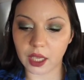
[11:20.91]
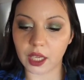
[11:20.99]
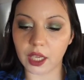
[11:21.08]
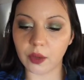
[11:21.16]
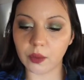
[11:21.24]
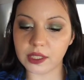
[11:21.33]

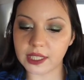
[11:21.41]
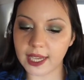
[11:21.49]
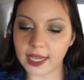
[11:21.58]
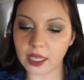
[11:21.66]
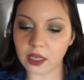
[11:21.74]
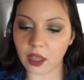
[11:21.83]
it would
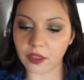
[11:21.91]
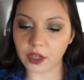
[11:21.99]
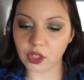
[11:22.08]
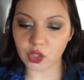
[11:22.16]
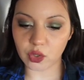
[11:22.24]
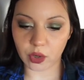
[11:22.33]
take nothing
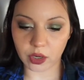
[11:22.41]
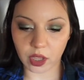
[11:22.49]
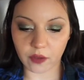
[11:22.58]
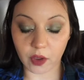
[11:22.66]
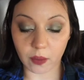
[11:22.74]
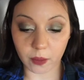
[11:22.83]
short
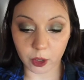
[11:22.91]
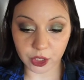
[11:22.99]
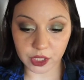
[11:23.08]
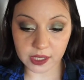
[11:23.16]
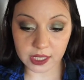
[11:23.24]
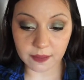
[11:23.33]
of
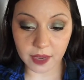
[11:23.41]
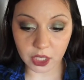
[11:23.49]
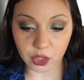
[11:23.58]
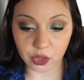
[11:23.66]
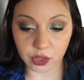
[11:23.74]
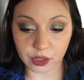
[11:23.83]
emergency
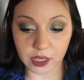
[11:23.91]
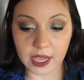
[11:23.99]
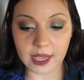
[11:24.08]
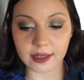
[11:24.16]
measures